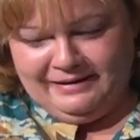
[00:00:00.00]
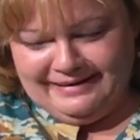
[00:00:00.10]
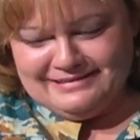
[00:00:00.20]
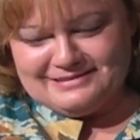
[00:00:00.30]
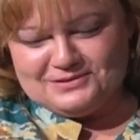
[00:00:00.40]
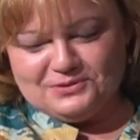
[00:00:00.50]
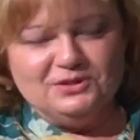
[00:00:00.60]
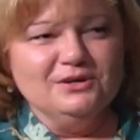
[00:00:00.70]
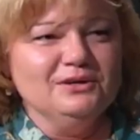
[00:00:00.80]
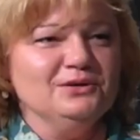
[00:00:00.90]
I like this one,
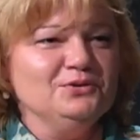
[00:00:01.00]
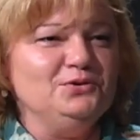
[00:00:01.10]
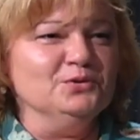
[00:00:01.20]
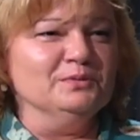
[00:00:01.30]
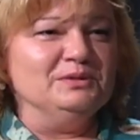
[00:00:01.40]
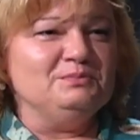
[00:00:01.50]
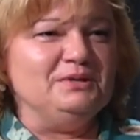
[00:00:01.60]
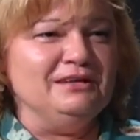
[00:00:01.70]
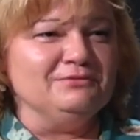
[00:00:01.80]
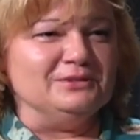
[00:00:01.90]
human
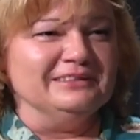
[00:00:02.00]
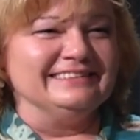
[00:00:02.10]
beaver.